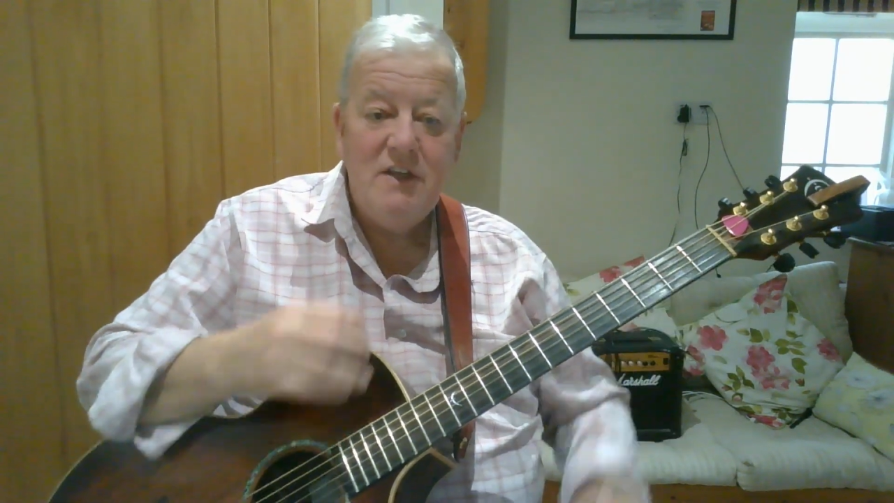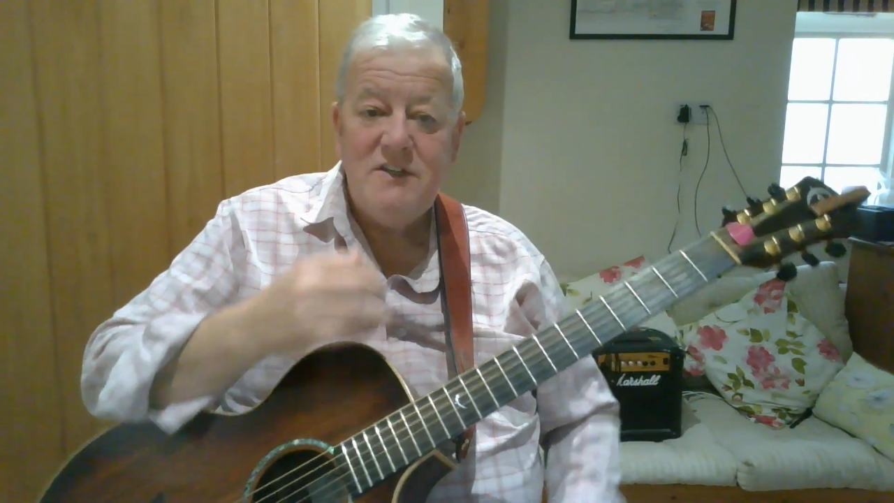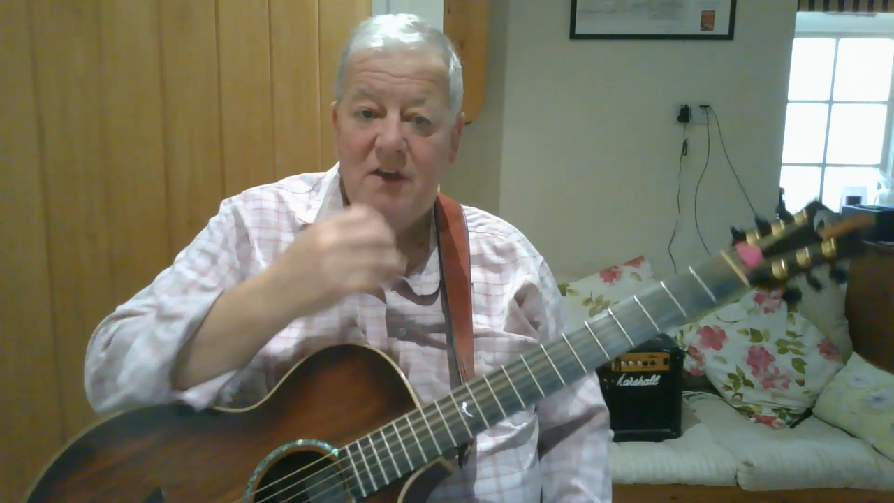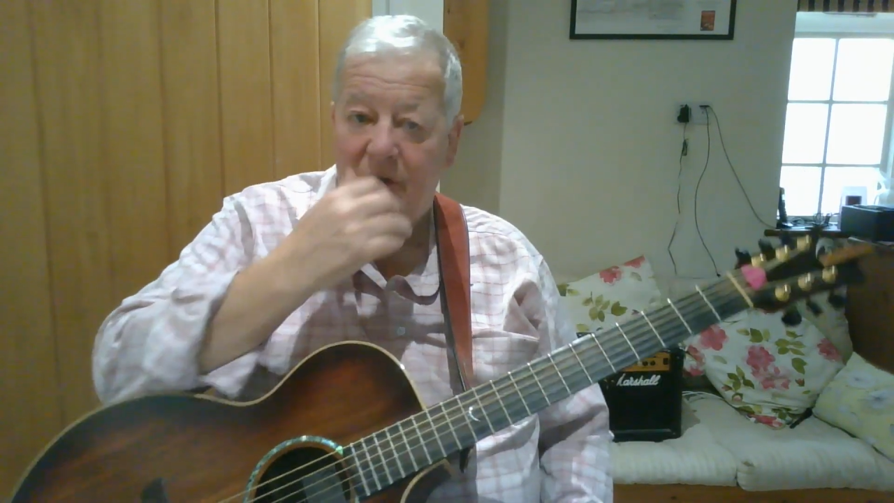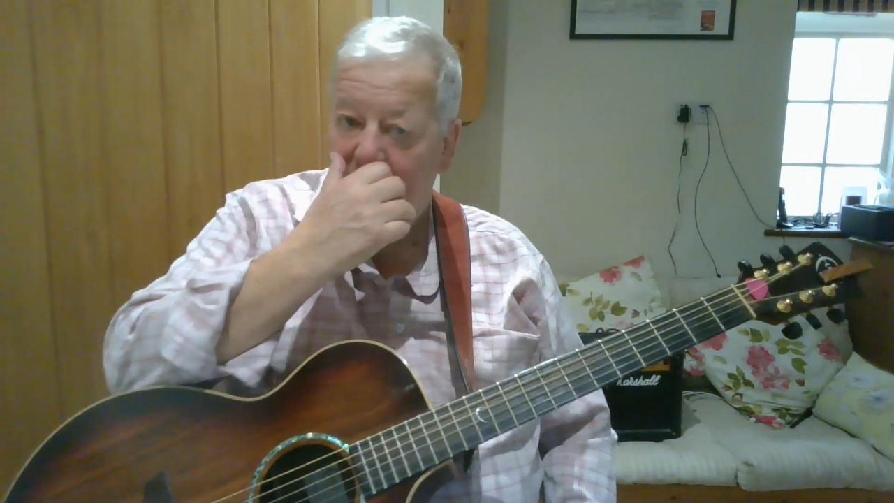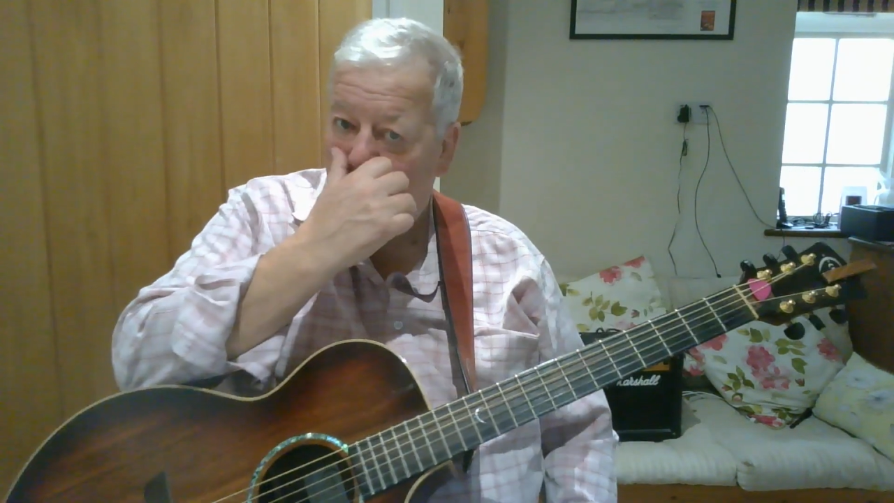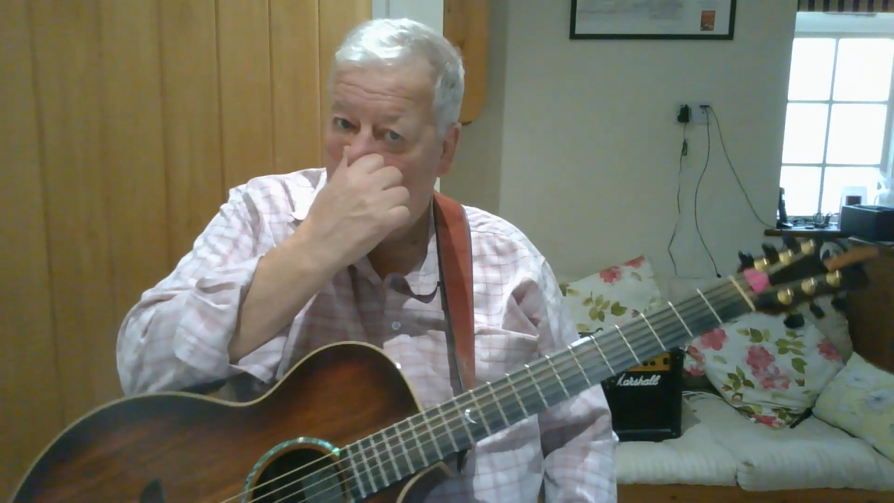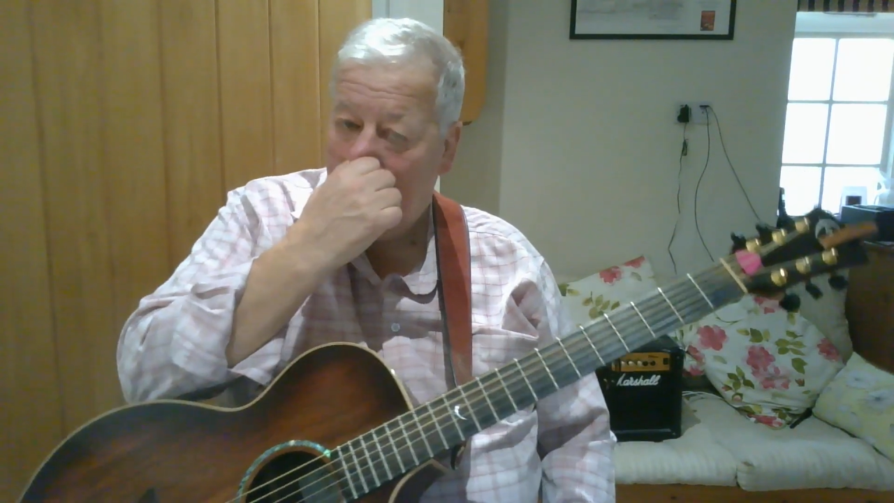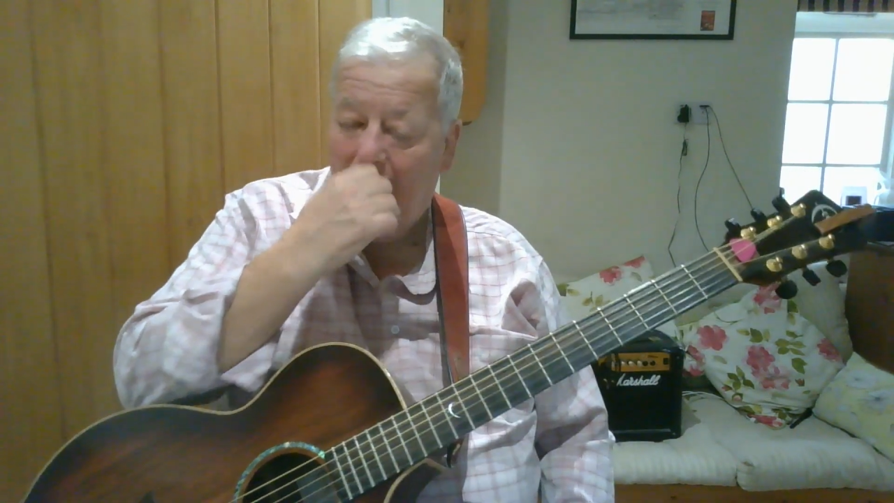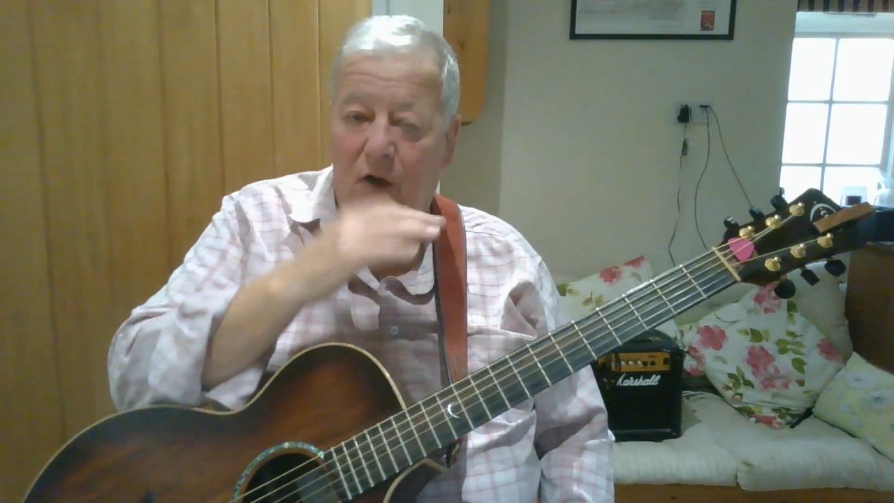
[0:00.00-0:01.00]
So I'm going to
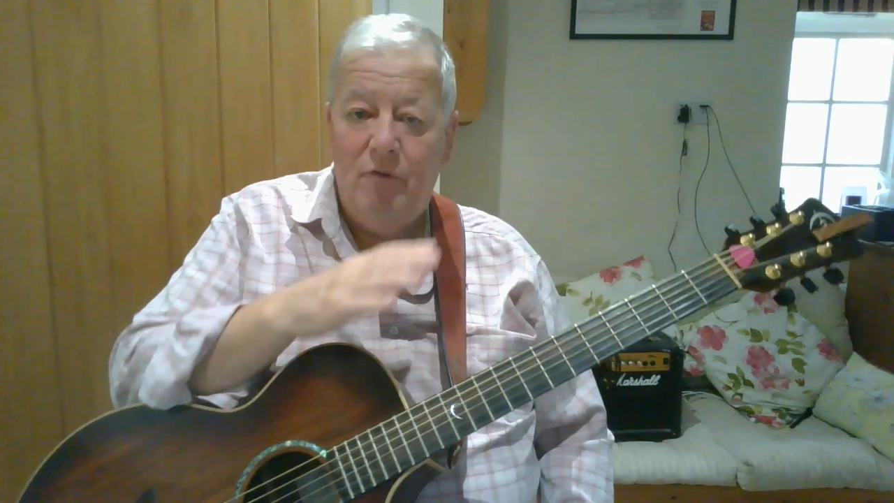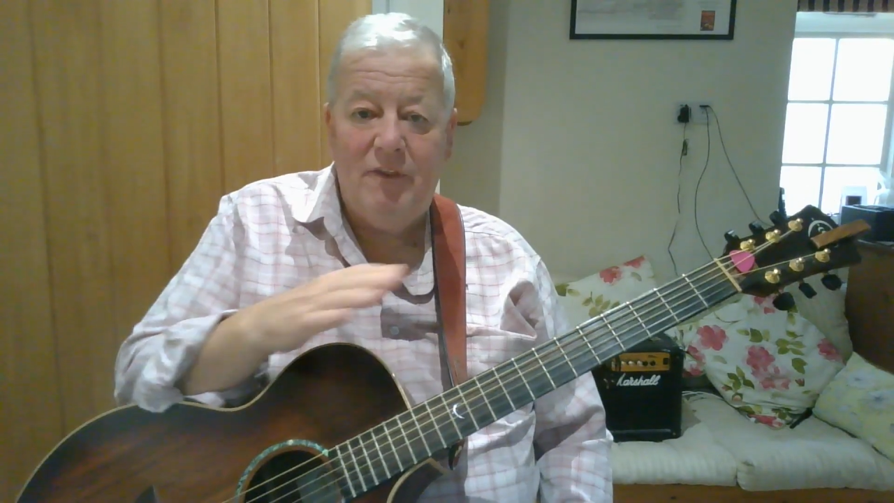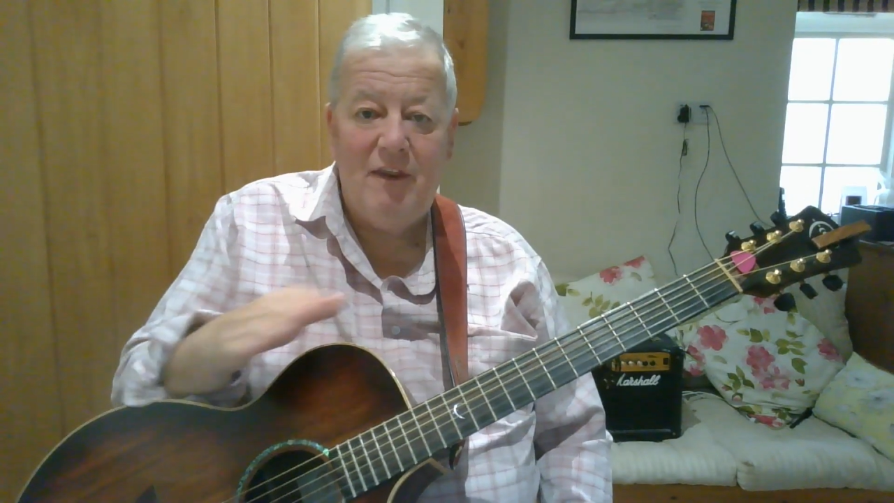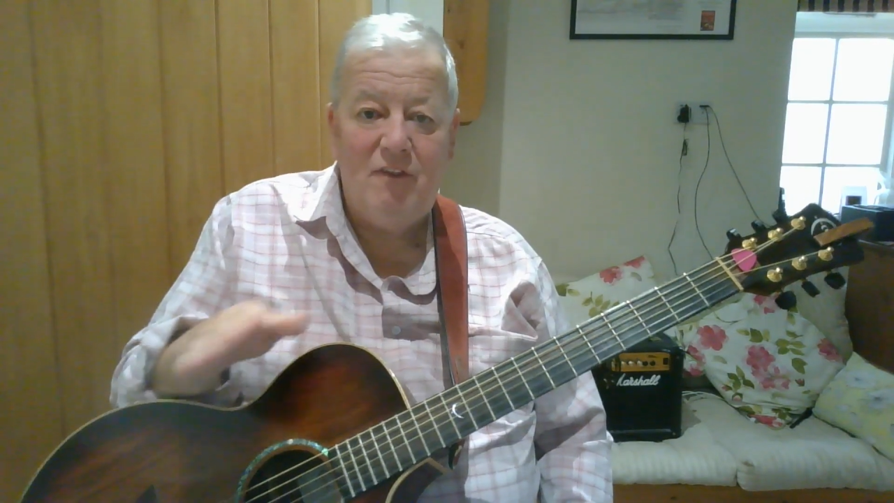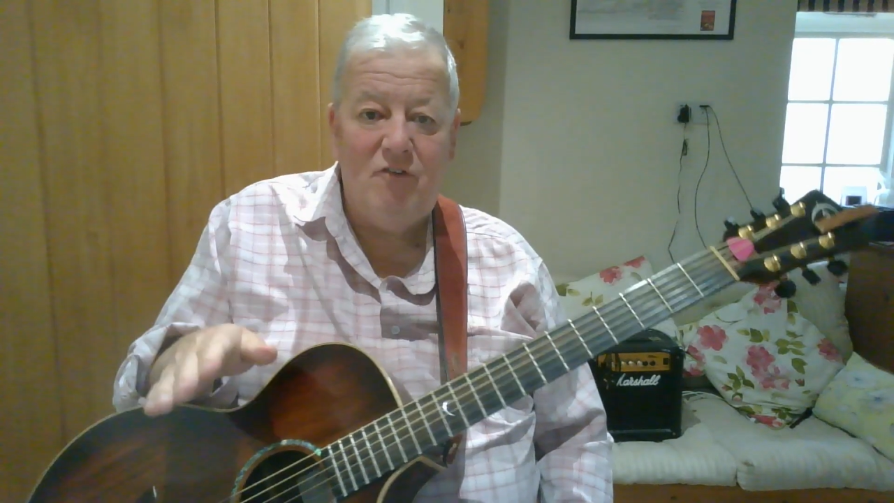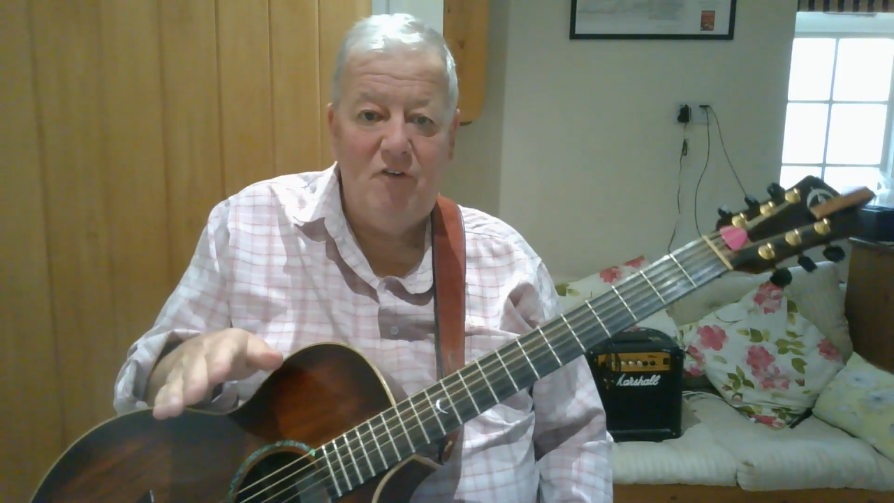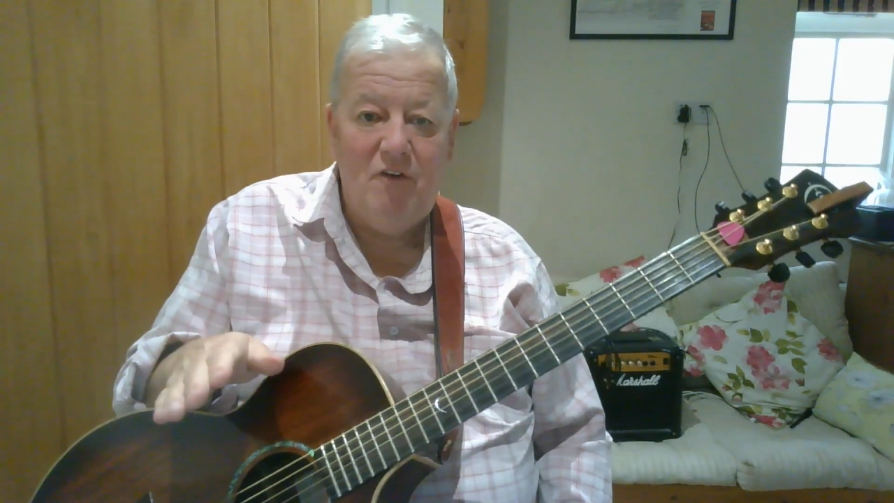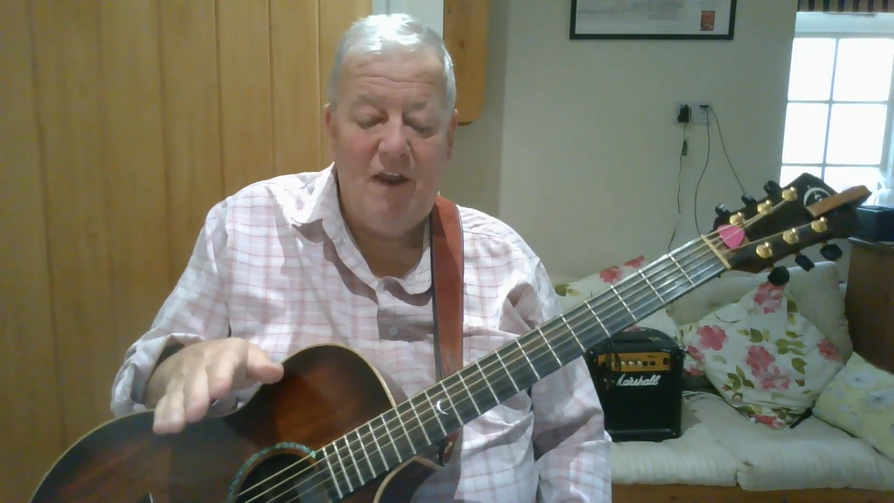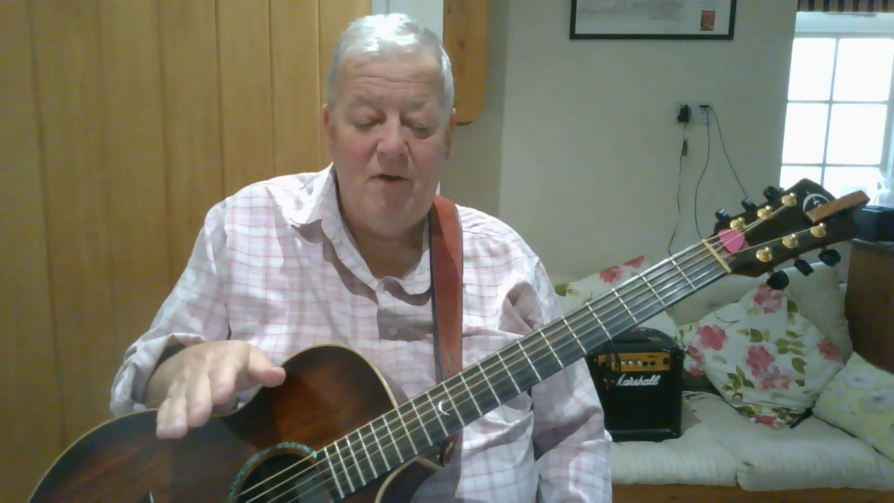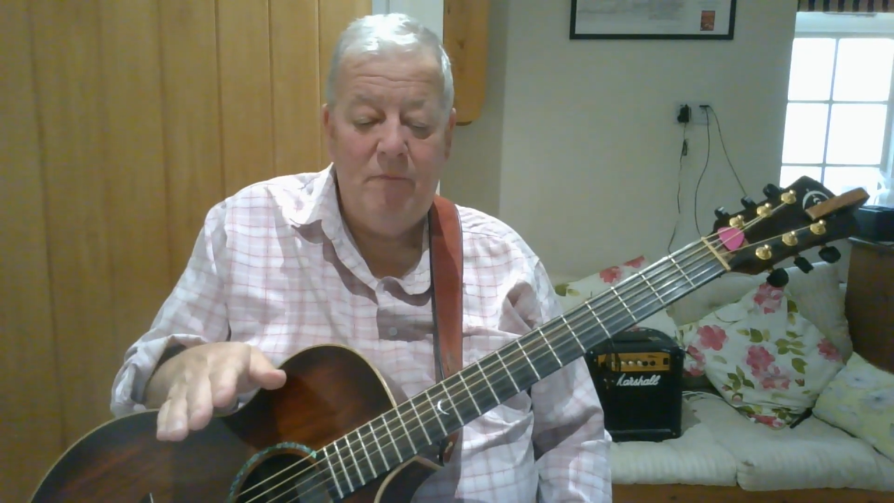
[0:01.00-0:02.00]
play the whole thing through
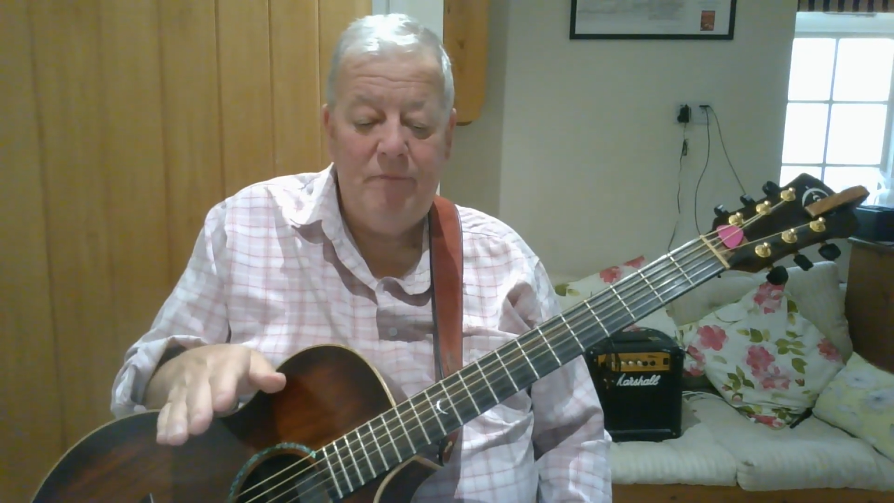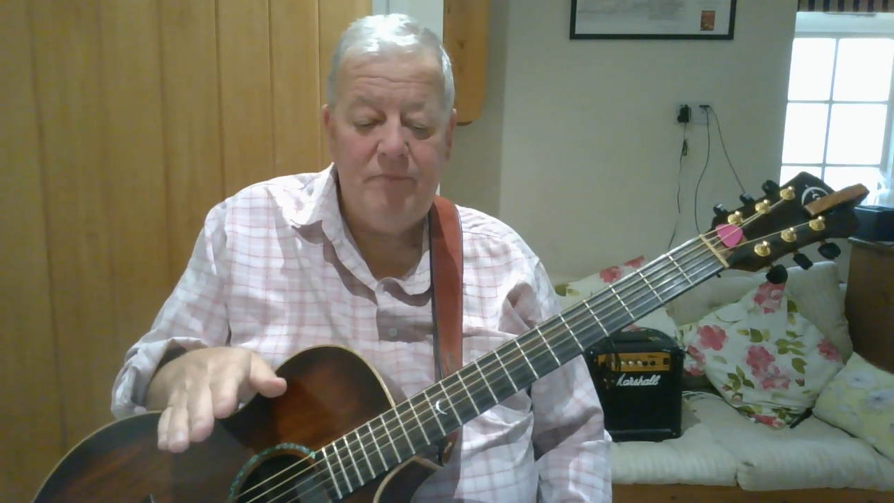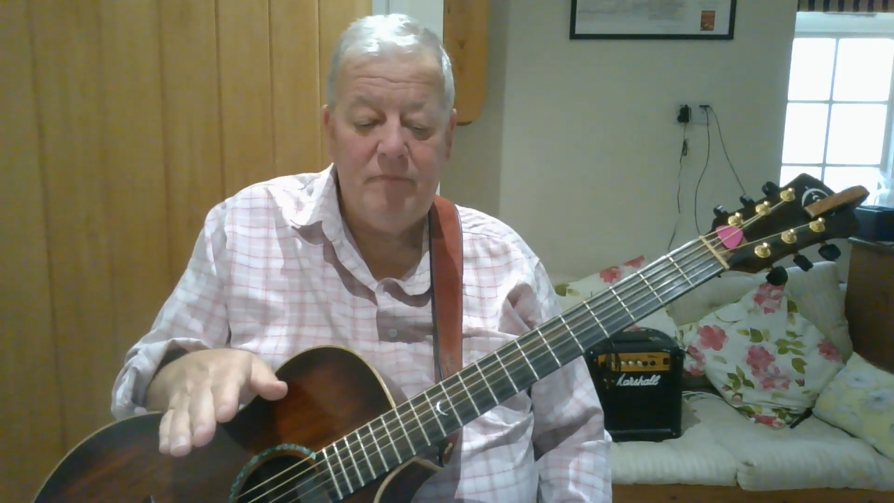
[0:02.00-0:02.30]
now,